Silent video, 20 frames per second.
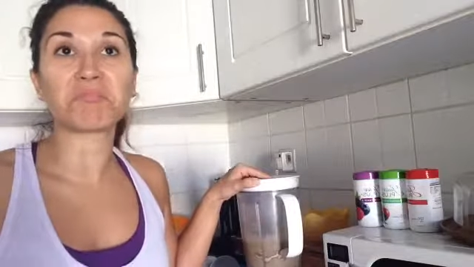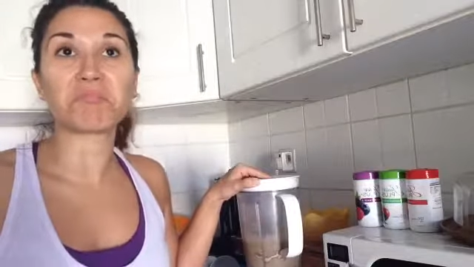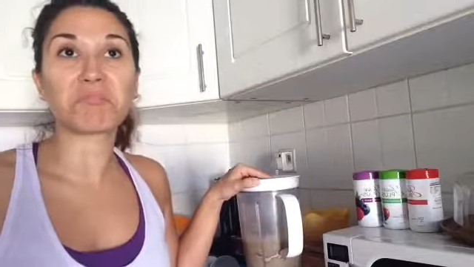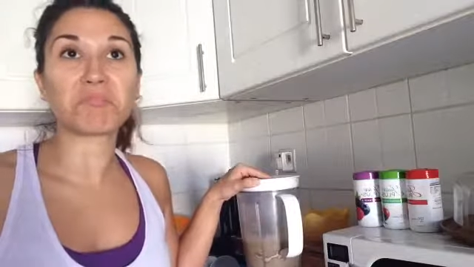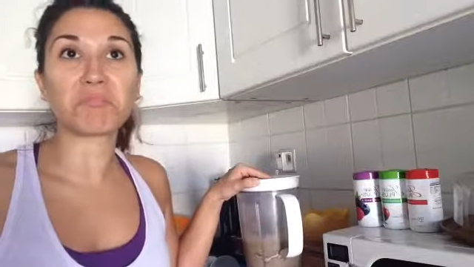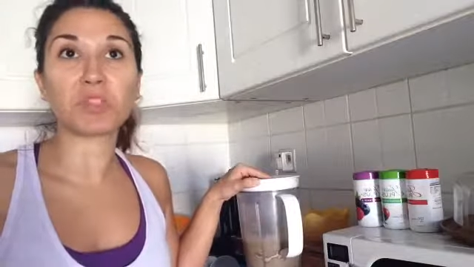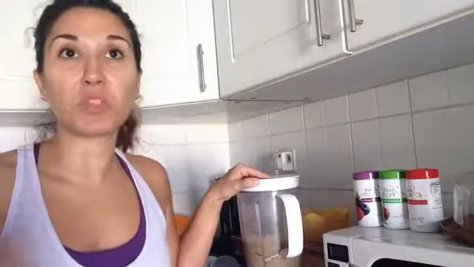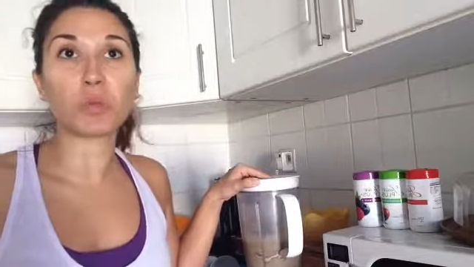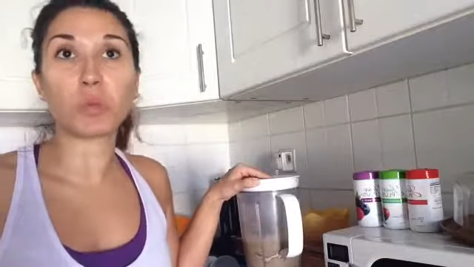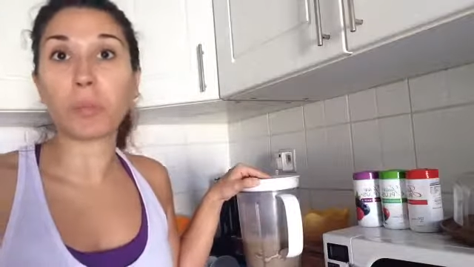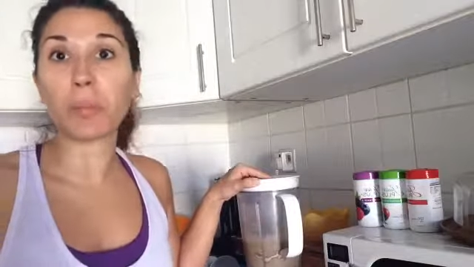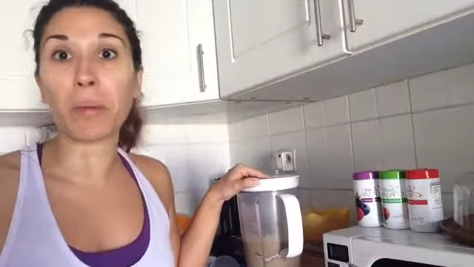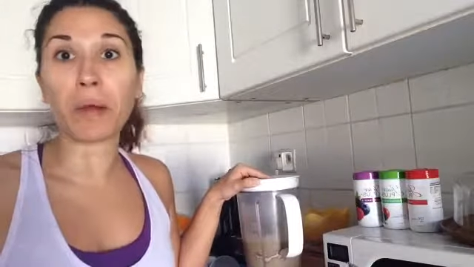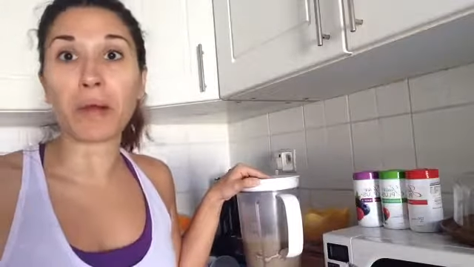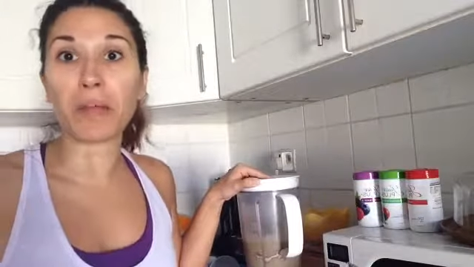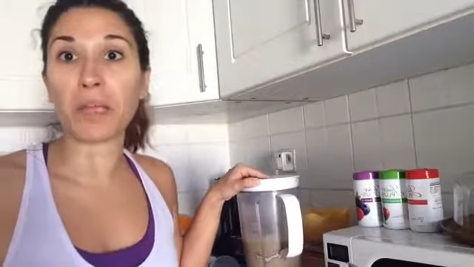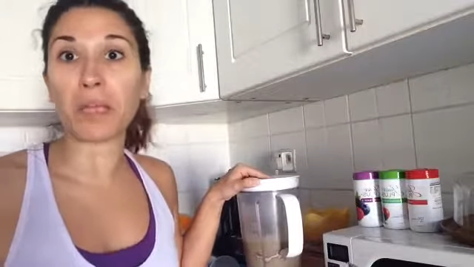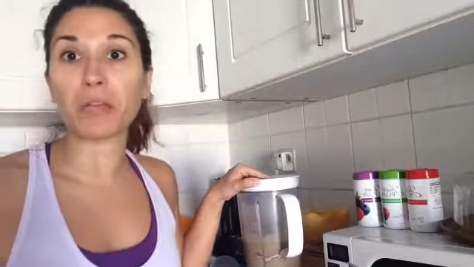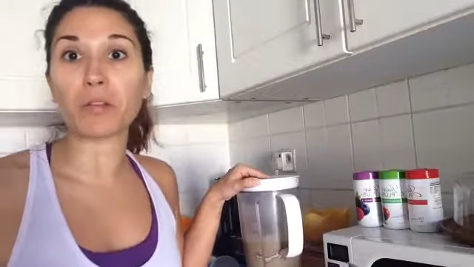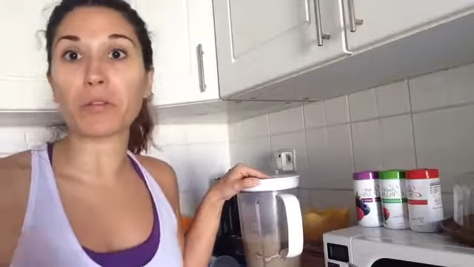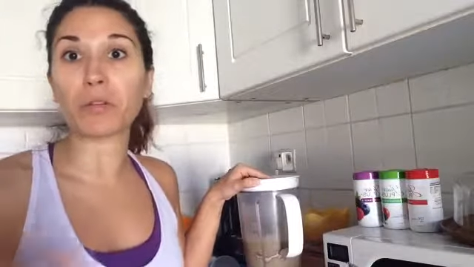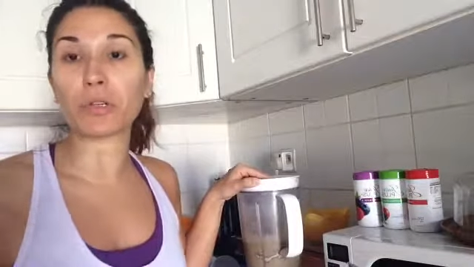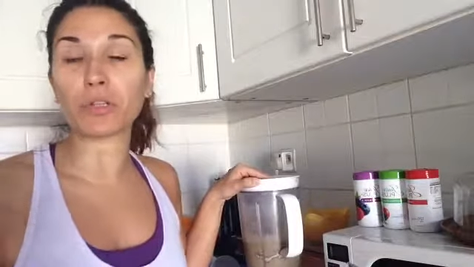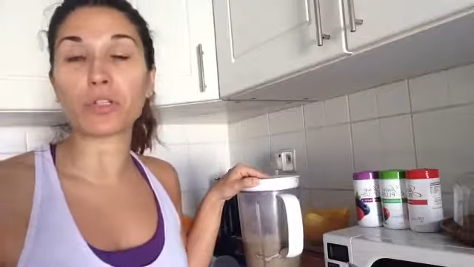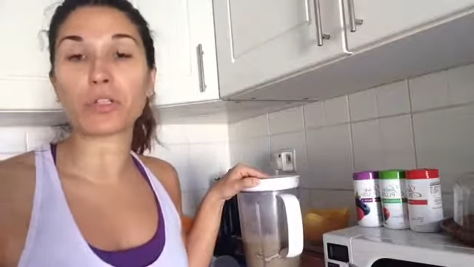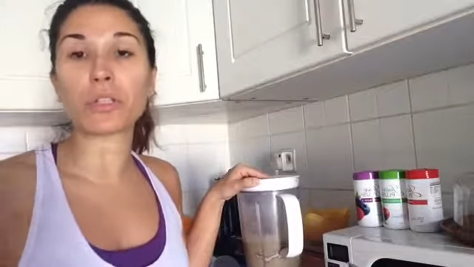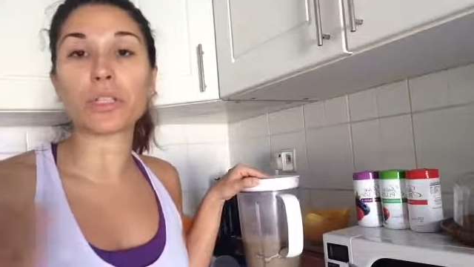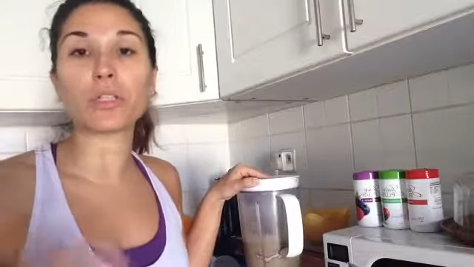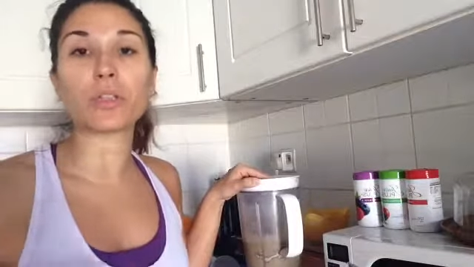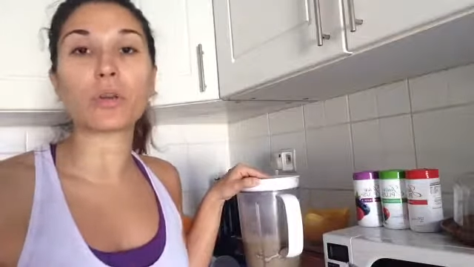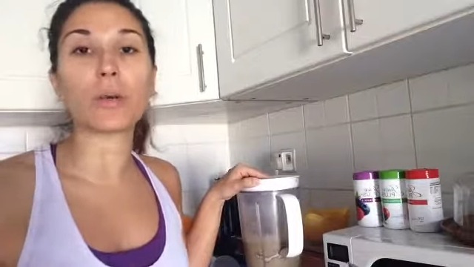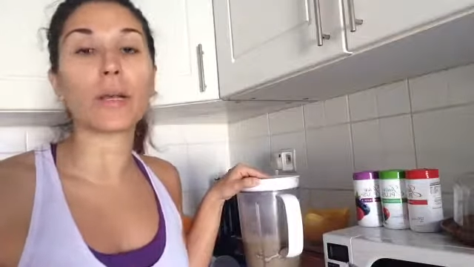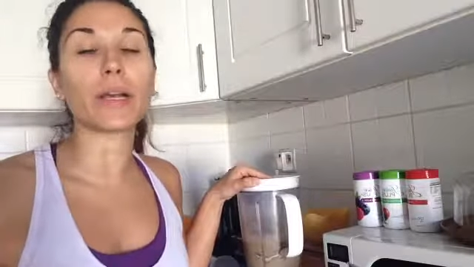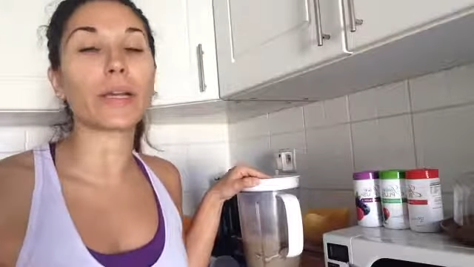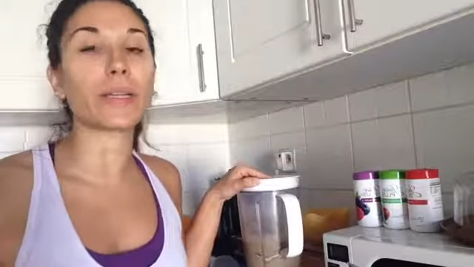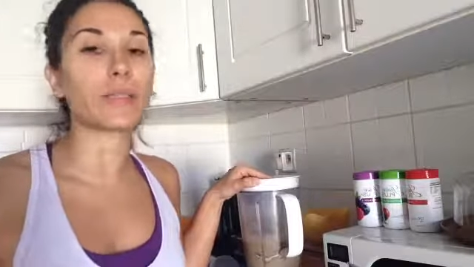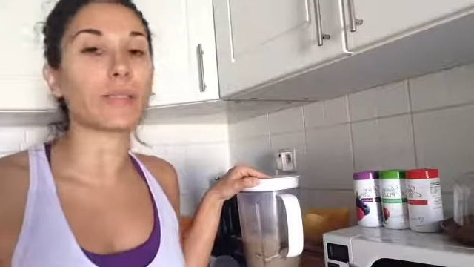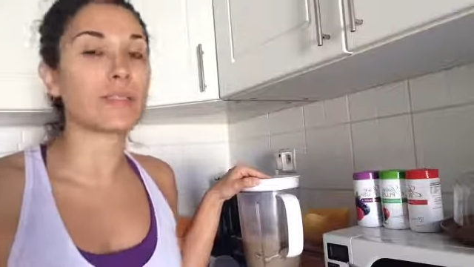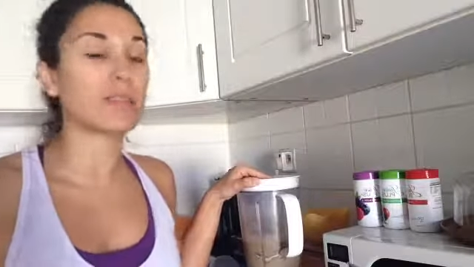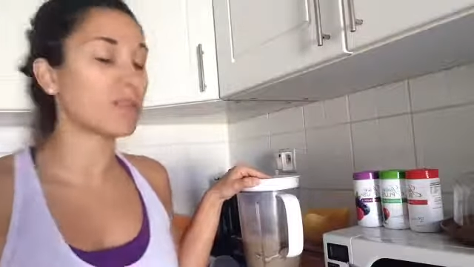supermarket, grocery store.
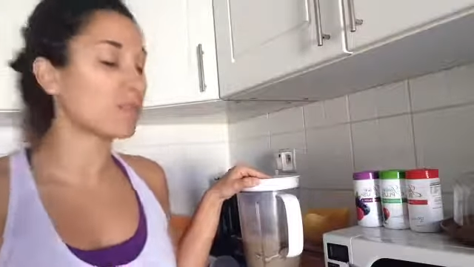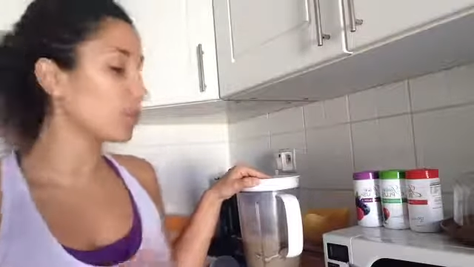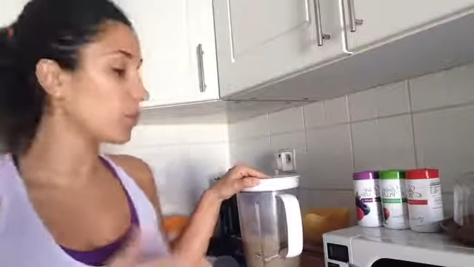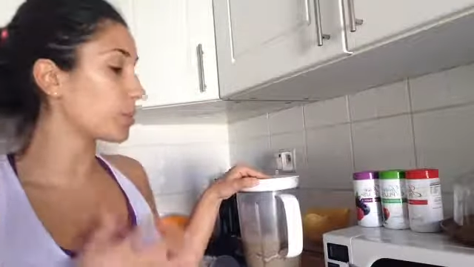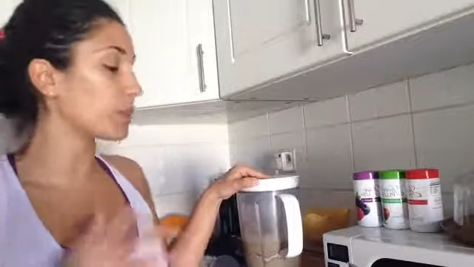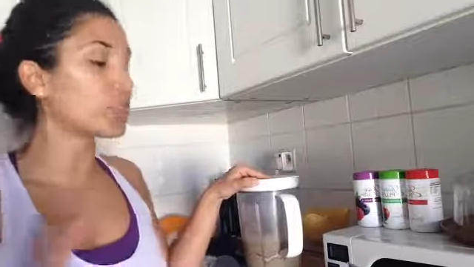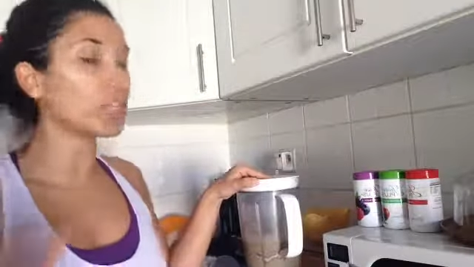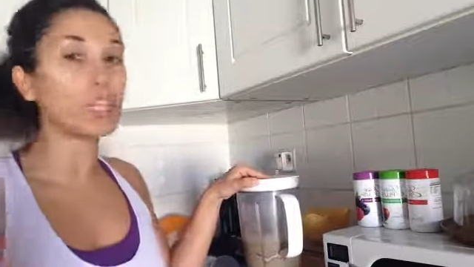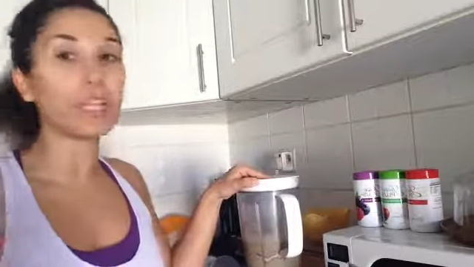It's super